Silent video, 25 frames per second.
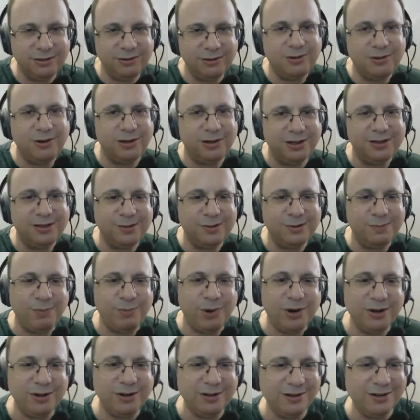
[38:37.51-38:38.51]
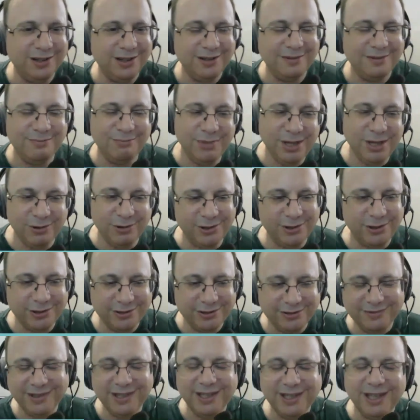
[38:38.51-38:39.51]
call it Spock Mirror,